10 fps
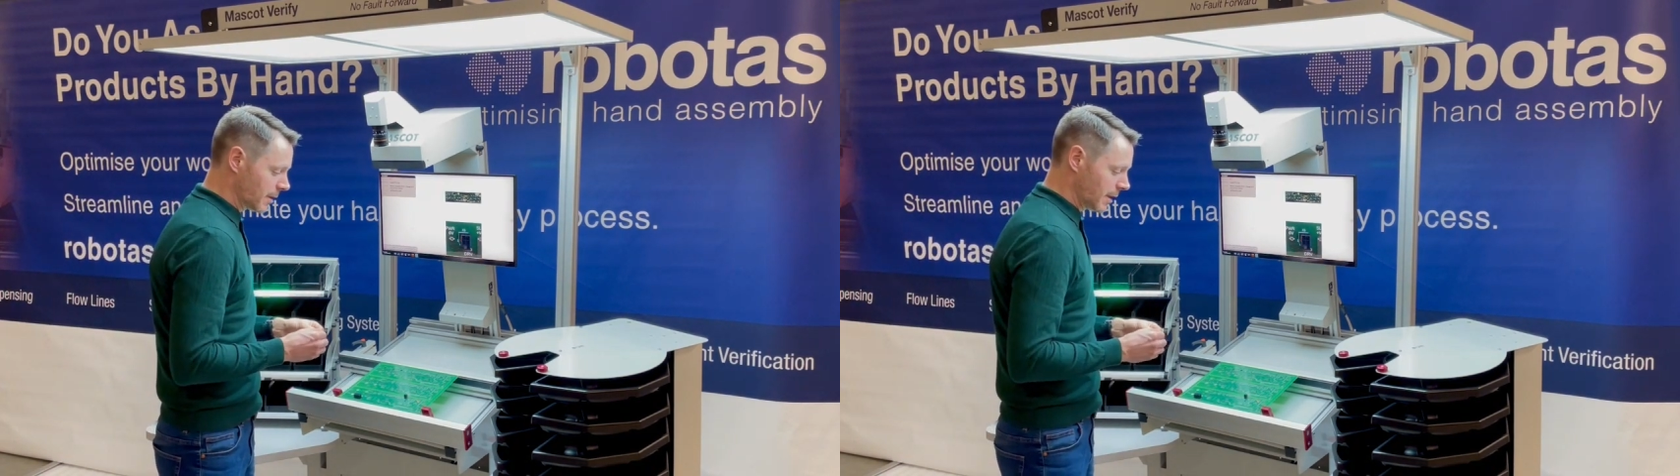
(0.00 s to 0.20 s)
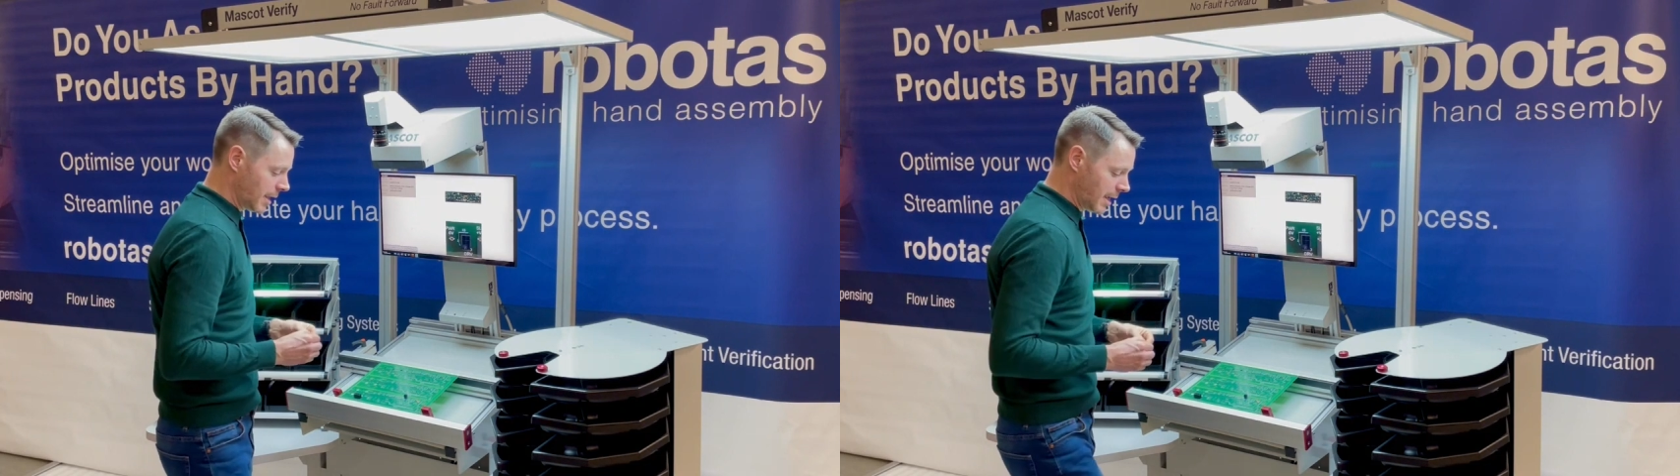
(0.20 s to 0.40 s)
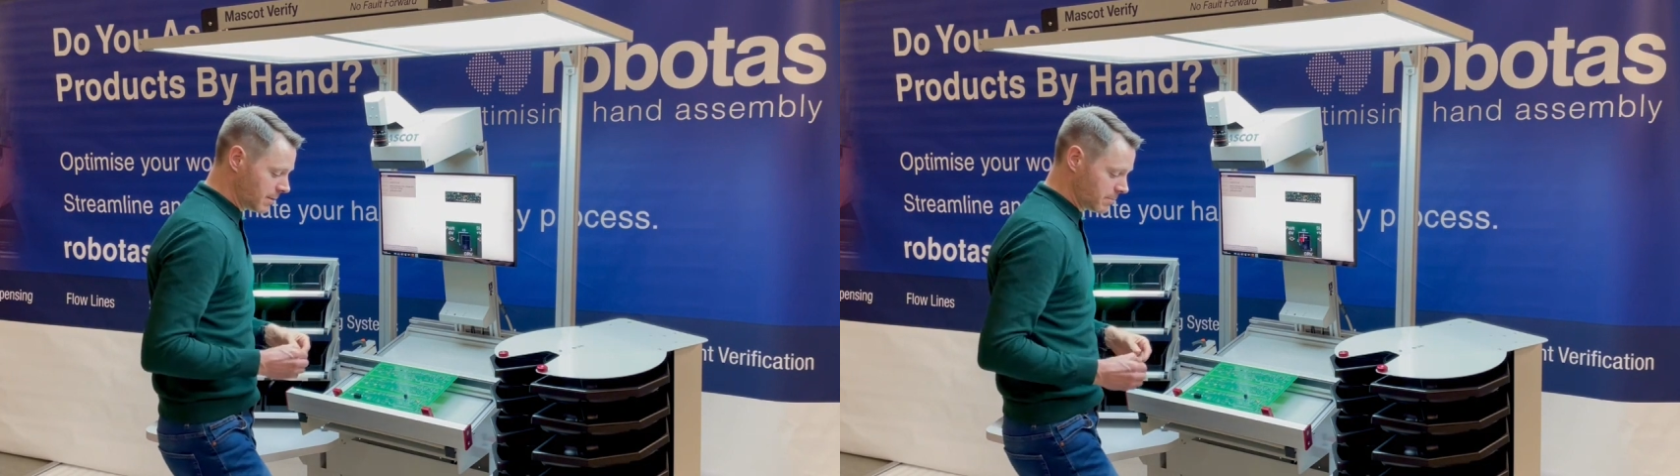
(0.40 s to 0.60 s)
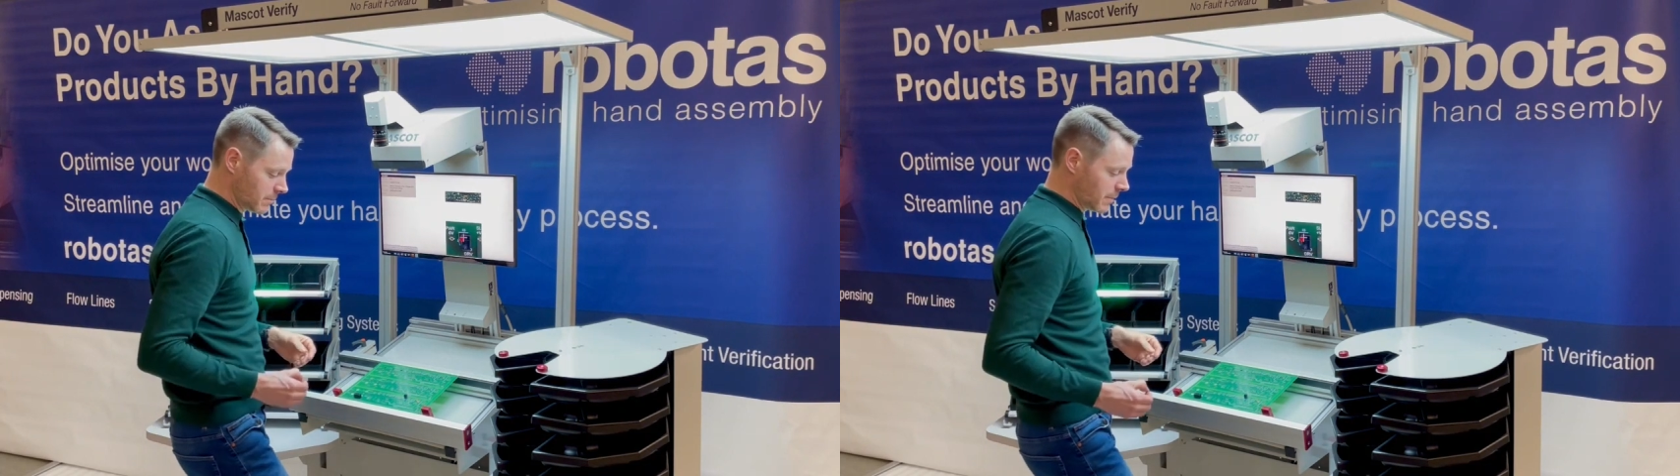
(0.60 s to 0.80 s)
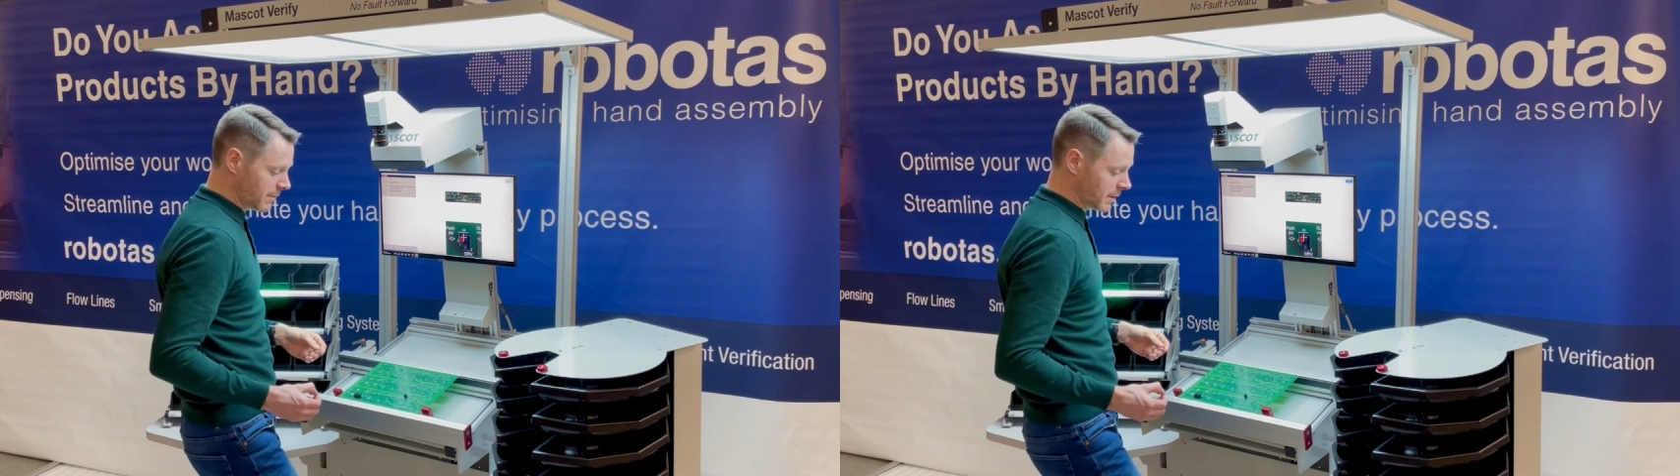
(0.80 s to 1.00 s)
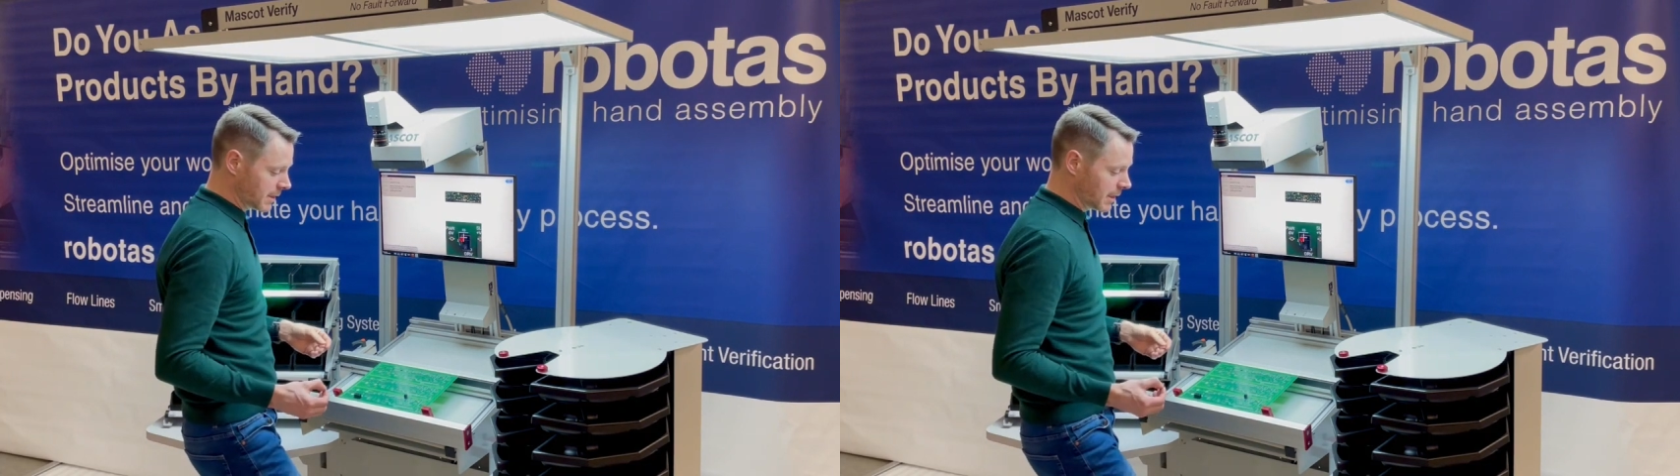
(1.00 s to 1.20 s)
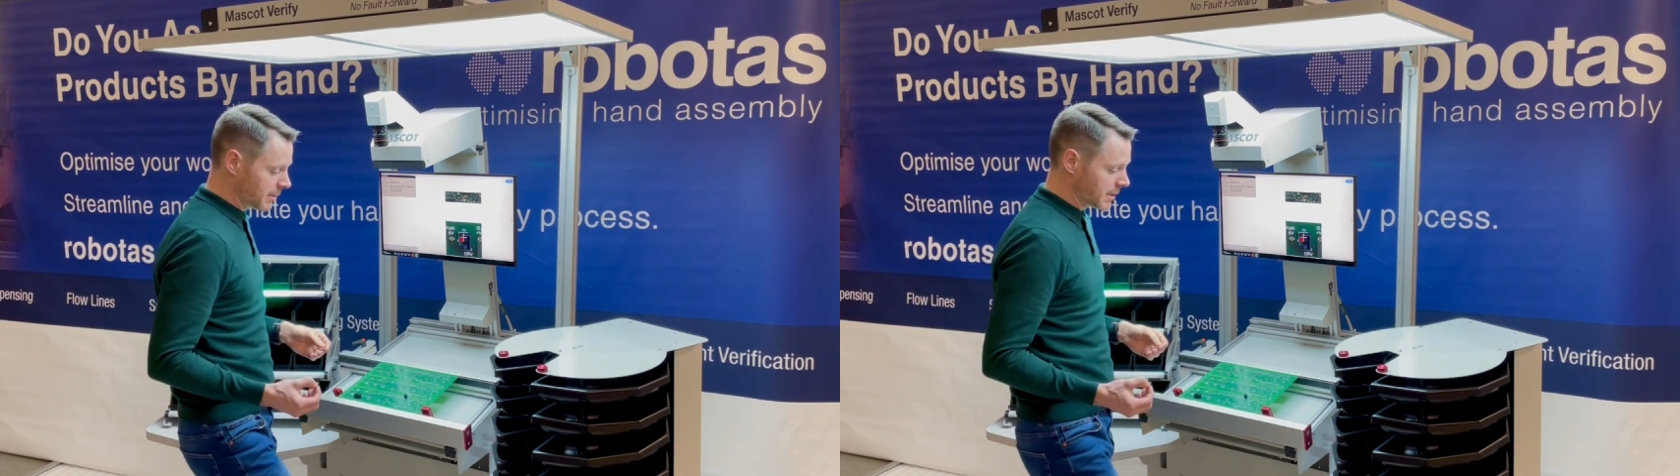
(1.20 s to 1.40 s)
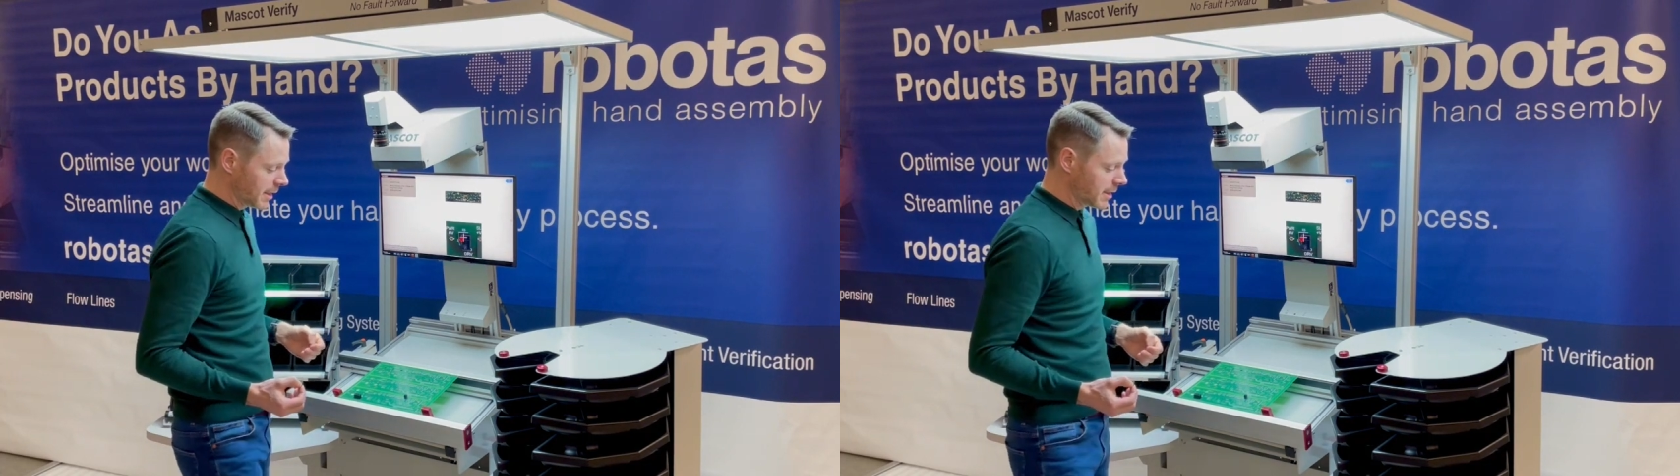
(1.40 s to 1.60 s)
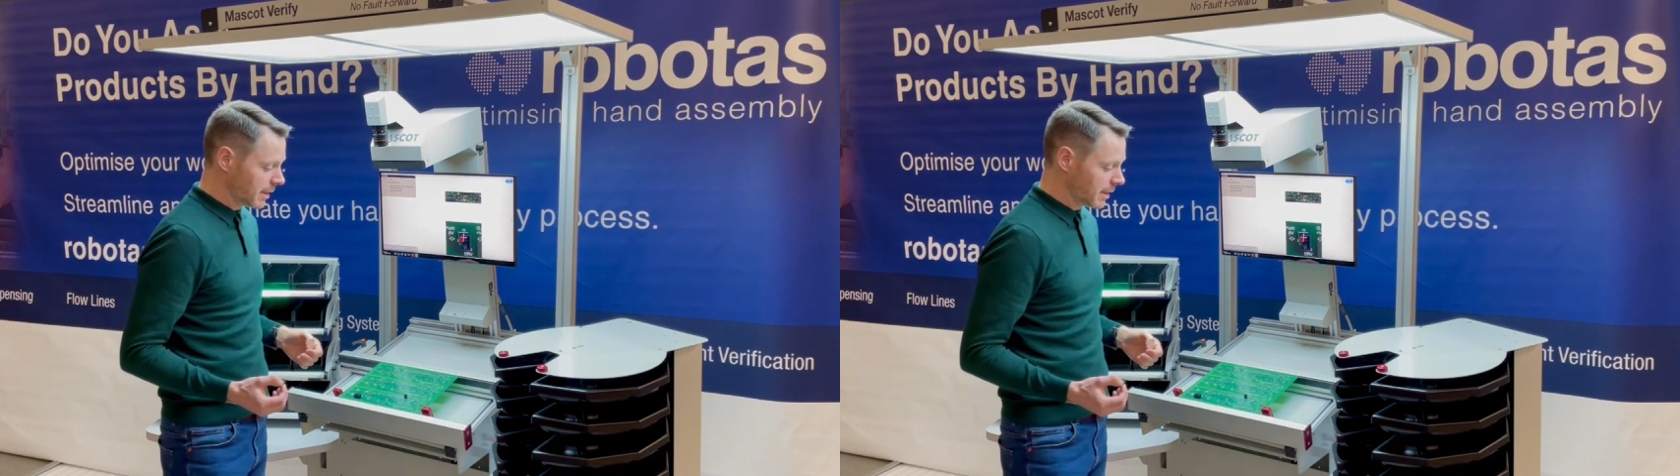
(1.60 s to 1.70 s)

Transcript: Again, if I take